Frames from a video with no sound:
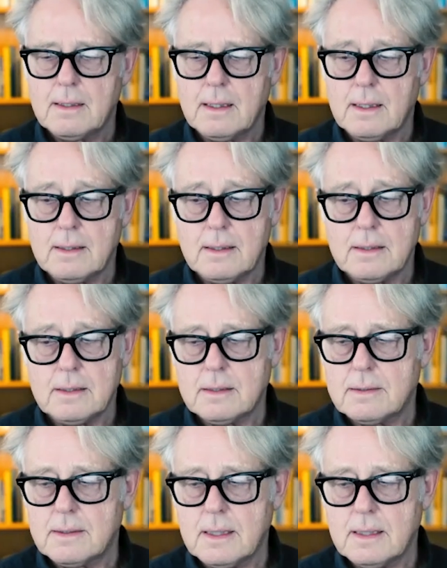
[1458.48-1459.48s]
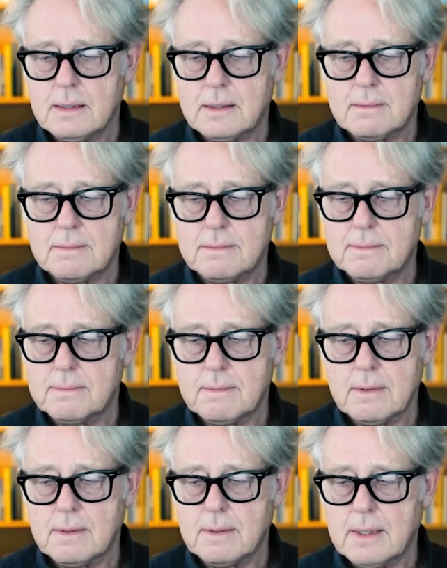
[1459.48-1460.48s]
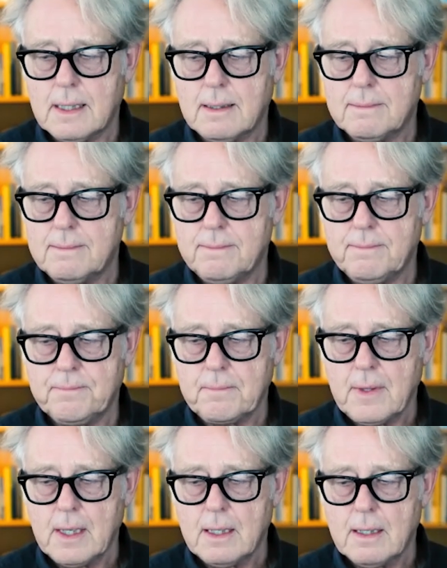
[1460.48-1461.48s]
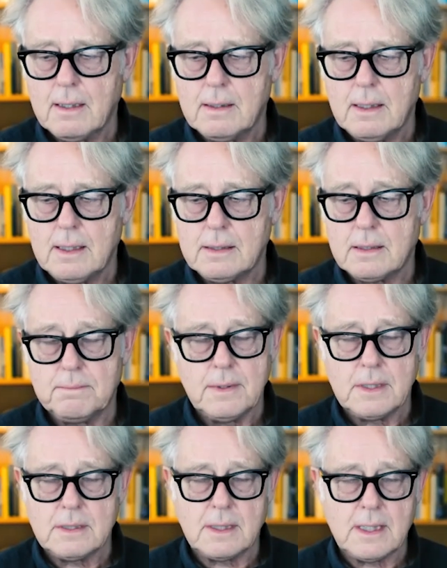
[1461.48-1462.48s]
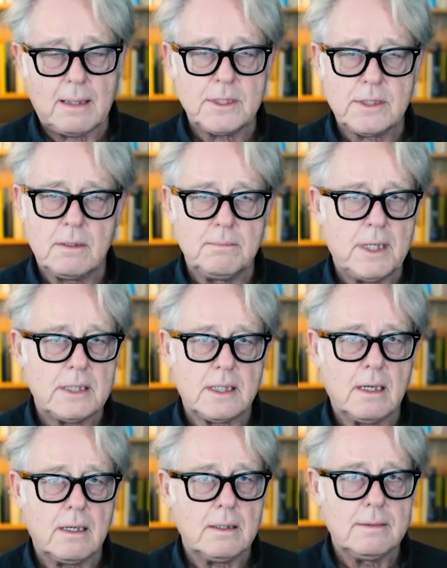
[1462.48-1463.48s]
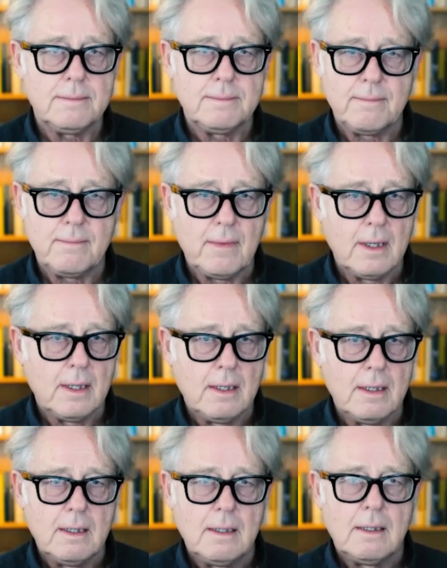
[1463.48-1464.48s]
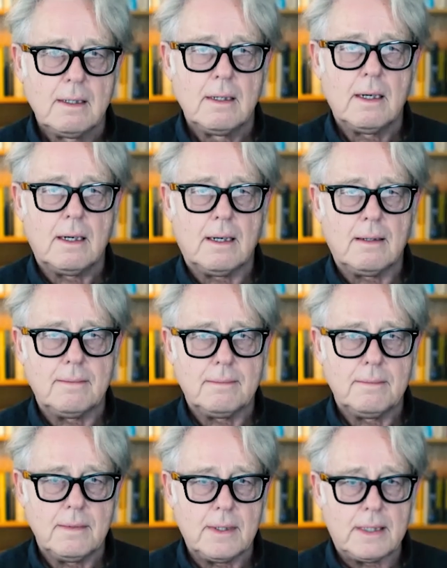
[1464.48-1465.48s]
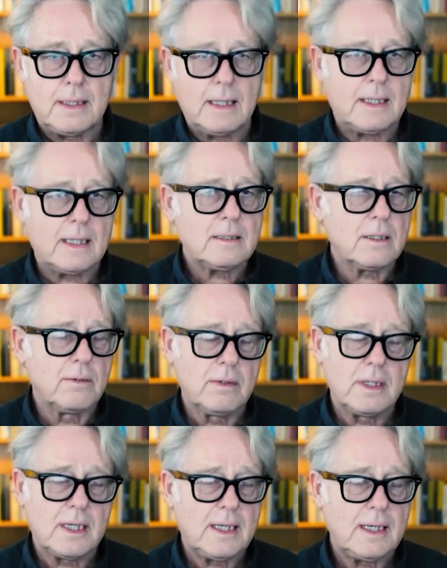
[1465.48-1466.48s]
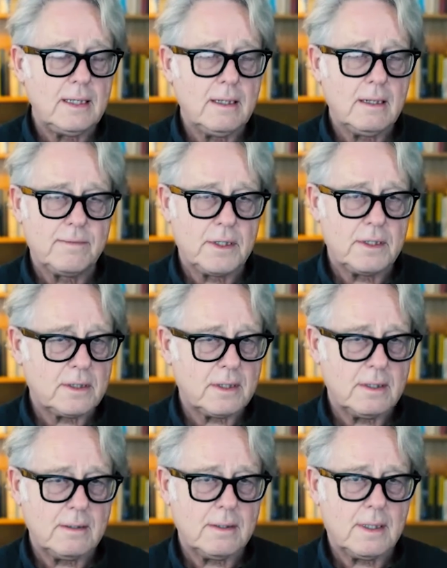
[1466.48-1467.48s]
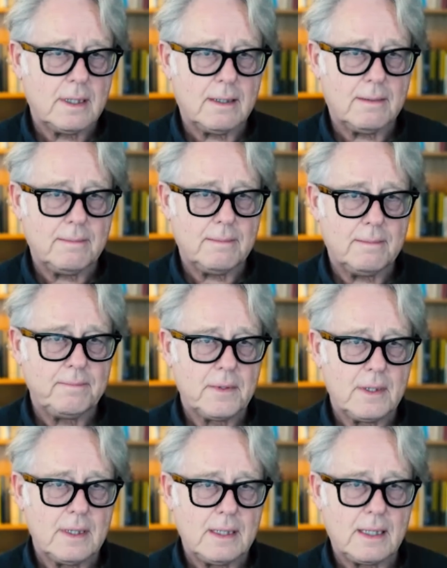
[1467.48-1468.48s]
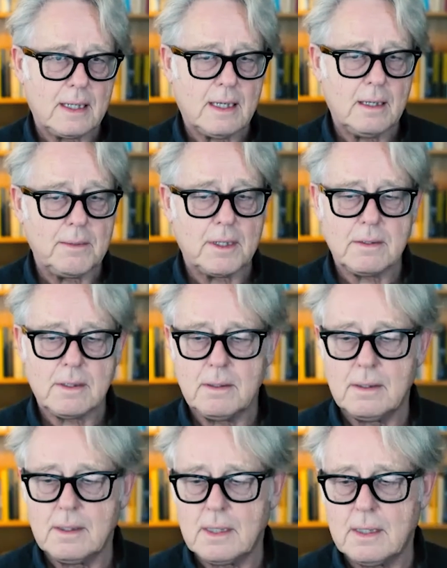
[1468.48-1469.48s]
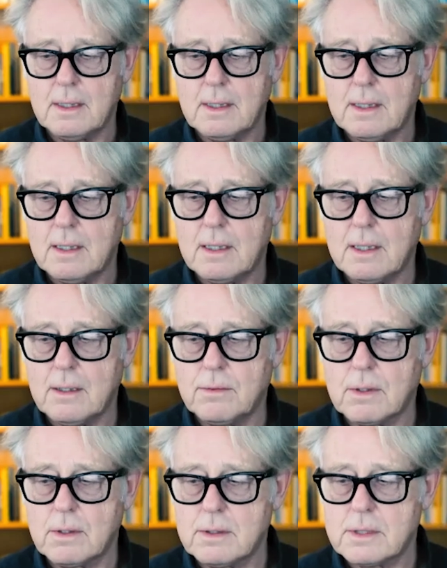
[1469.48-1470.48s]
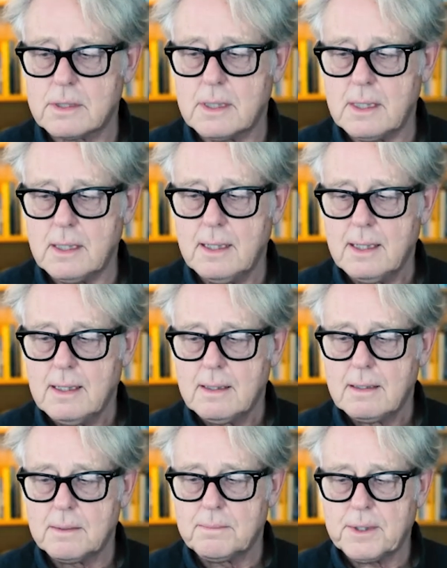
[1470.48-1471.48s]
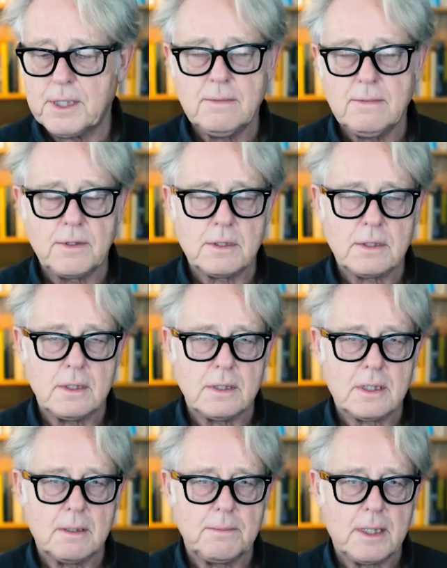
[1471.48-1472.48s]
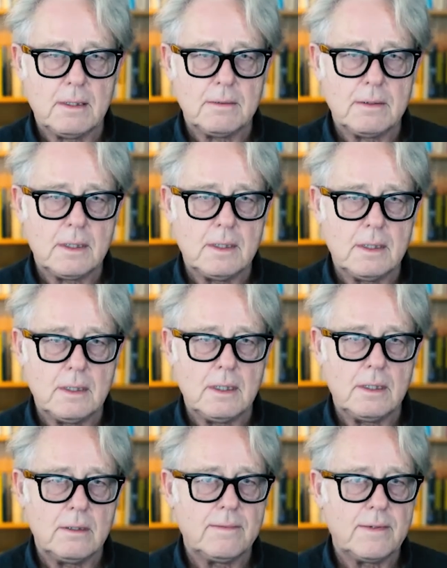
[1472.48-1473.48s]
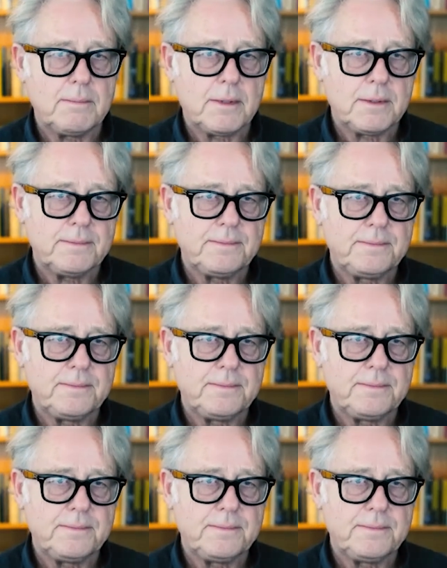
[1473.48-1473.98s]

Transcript: uh, it's it's um, it's a it's an amazon bestseller Yep. Um, and and that's only the Kindle version um, that came out in in early August. The the print version is coming out in early November.